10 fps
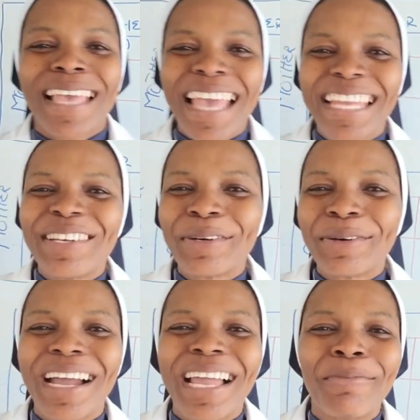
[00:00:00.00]

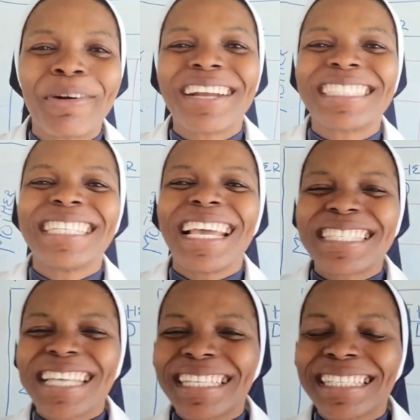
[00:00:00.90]
Hello, I am already
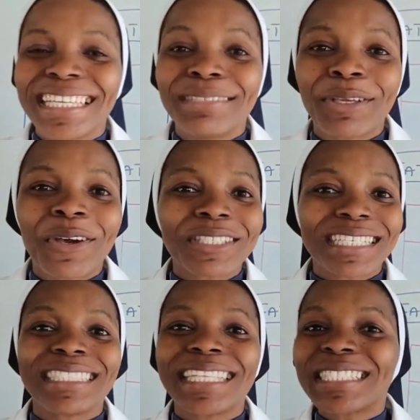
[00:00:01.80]
excited because
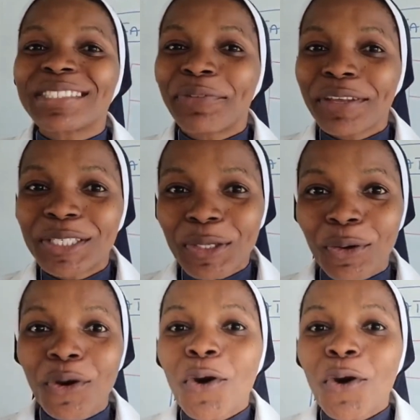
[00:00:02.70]
in this video,